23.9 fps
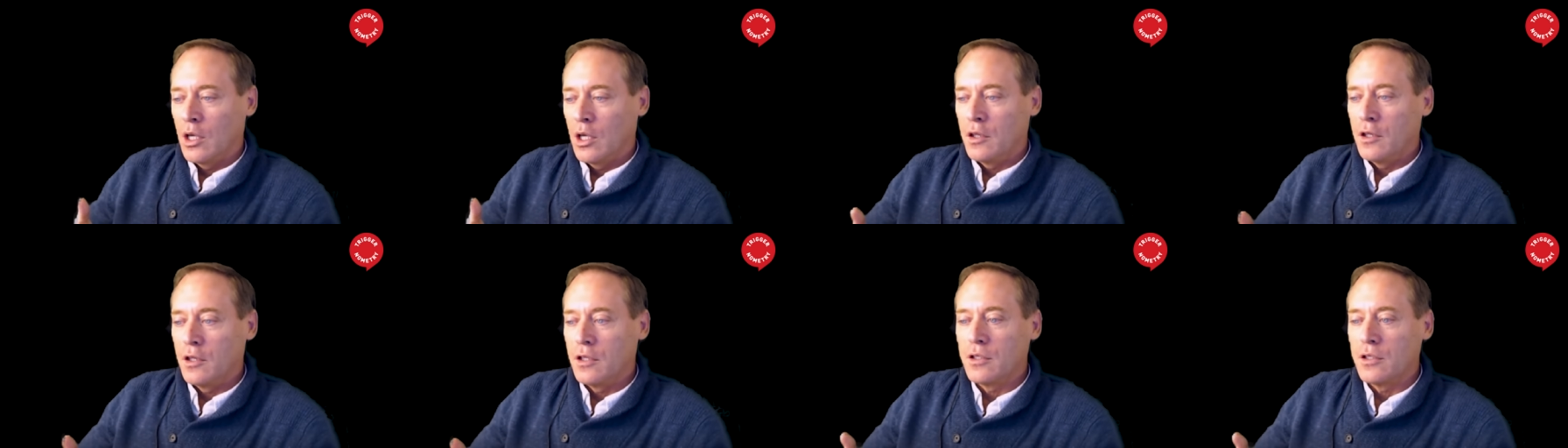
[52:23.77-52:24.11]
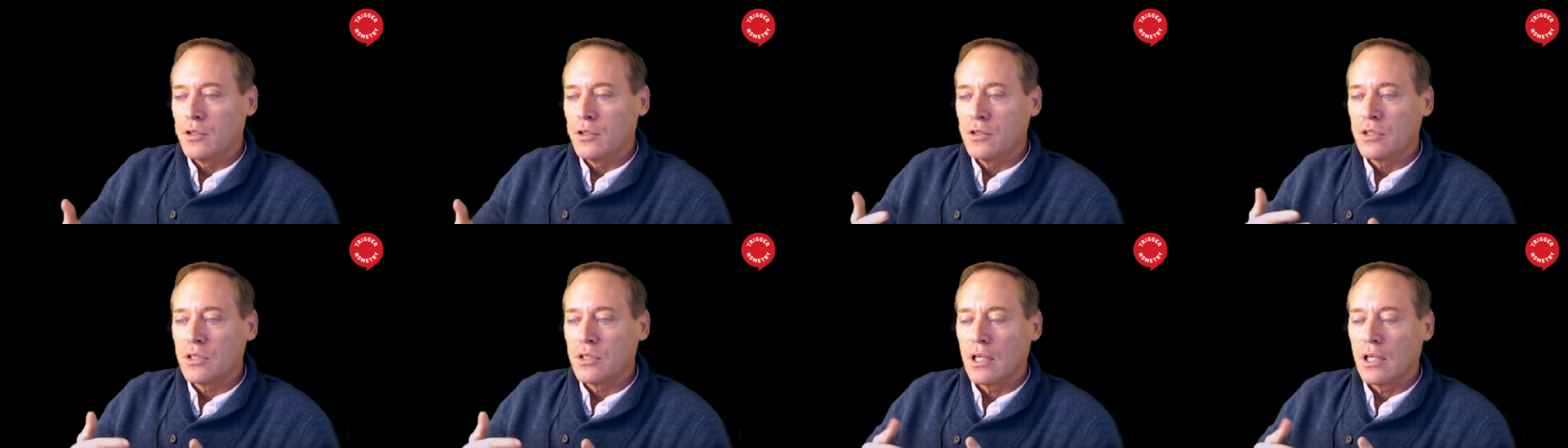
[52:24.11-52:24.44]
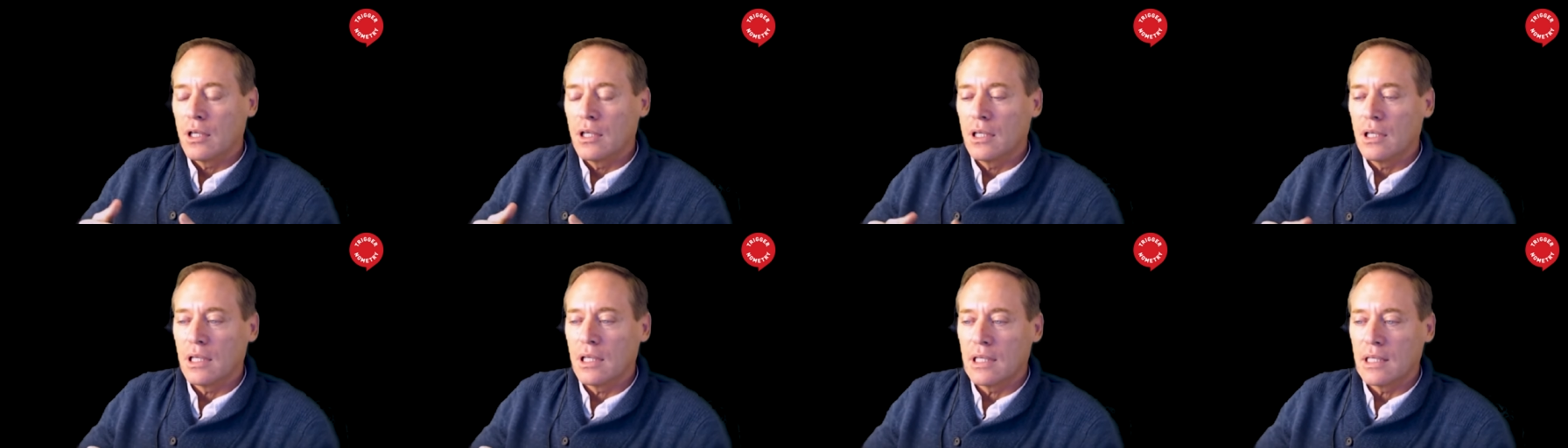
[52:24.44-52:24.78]
there's
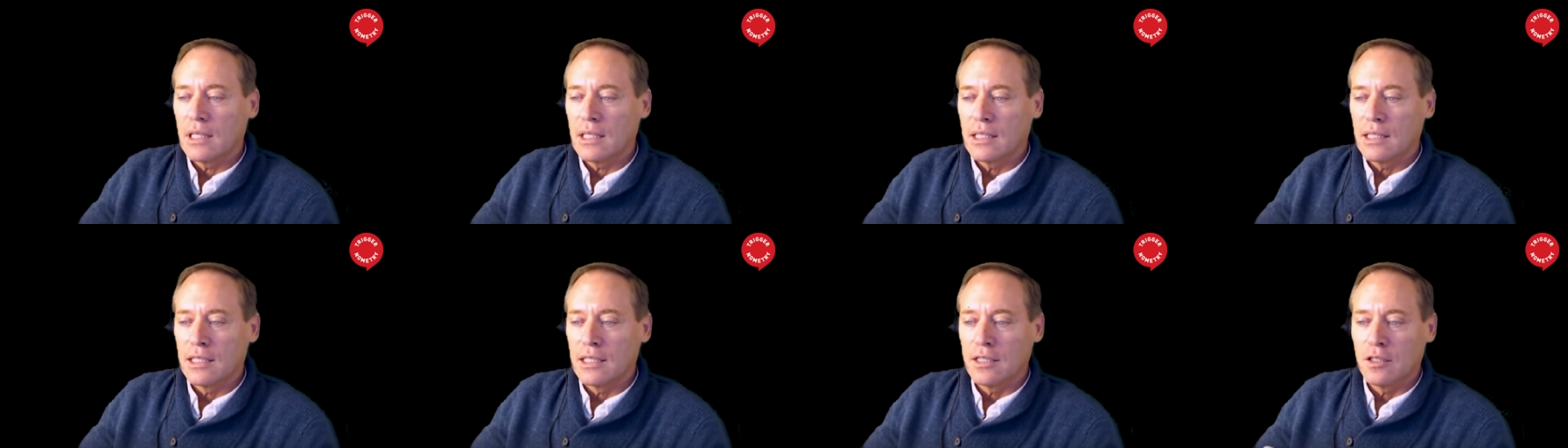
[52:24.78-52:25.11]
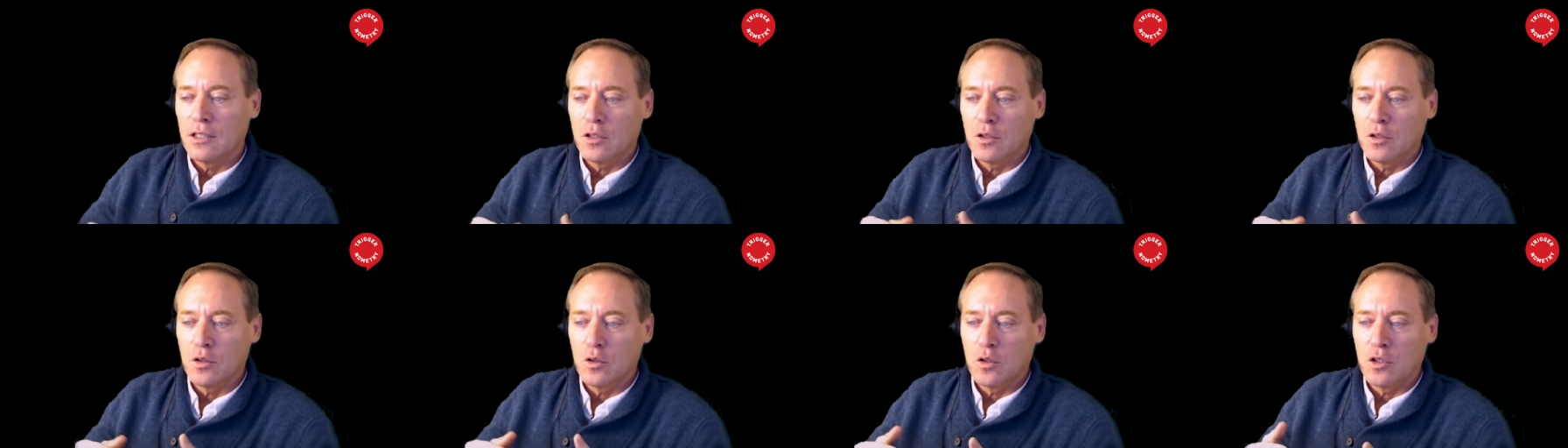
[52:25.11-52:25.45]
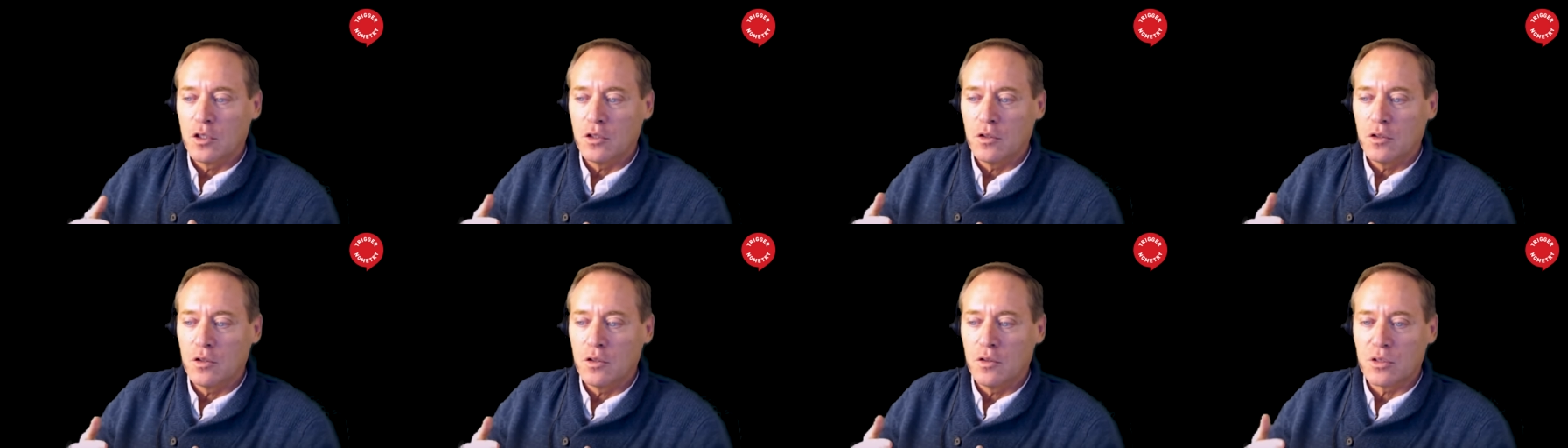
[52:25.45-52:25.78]

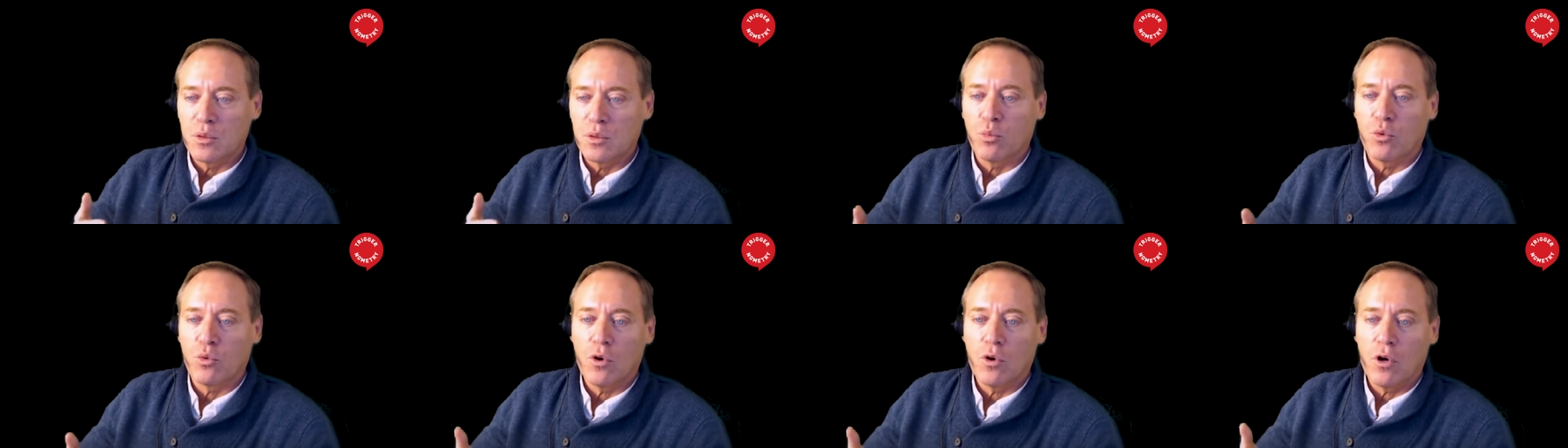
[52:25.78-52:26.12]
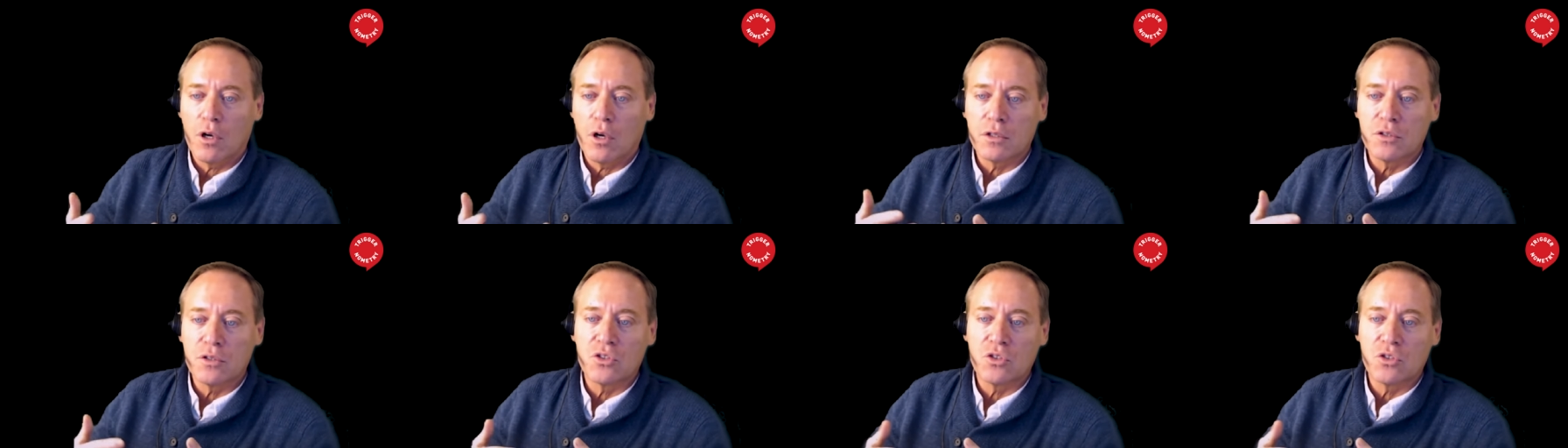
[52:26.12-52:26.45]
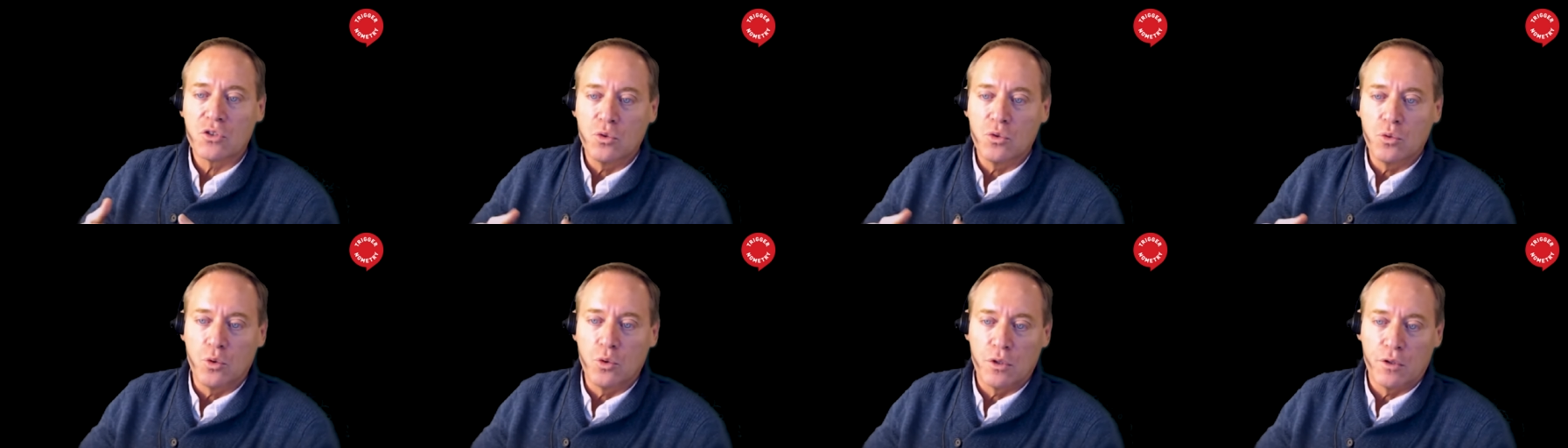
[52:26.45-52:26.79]
there's a broad
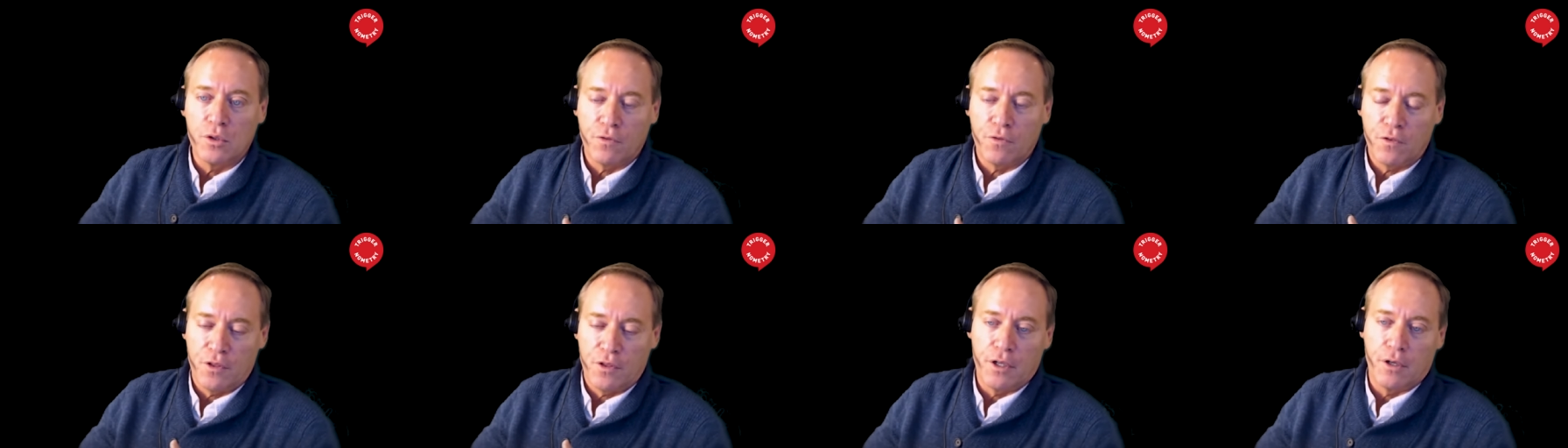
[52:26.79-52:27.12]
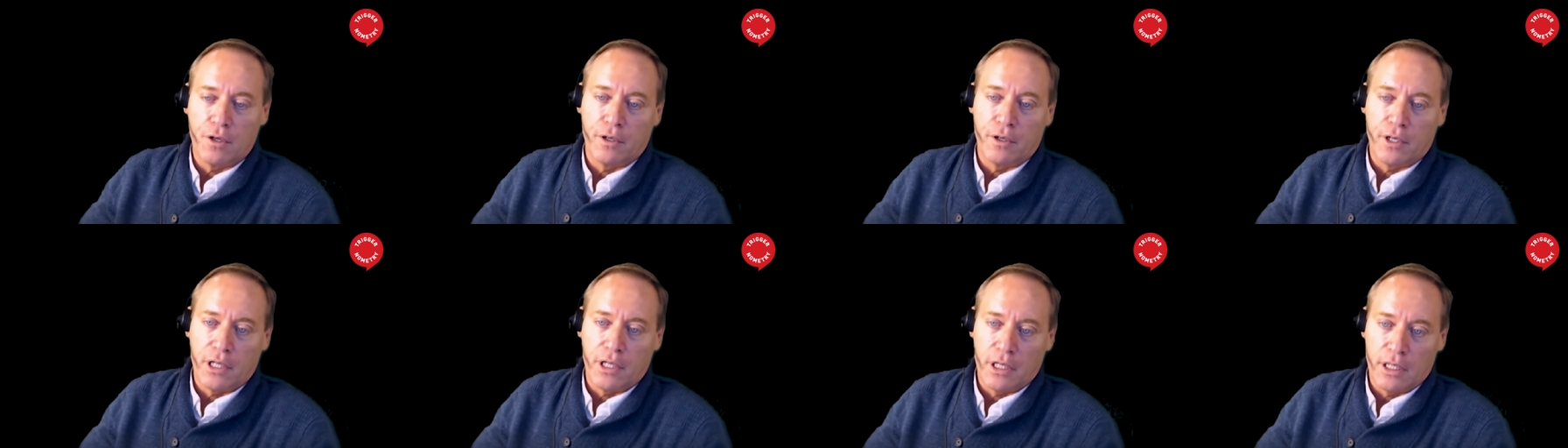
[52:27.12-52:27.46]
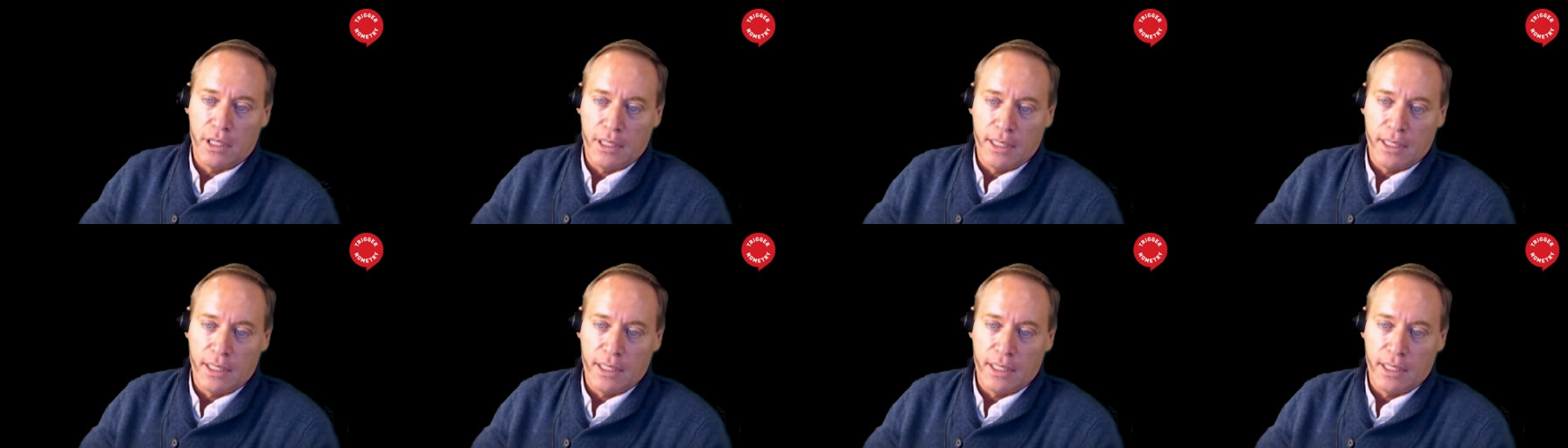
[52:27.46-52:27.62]
school of theory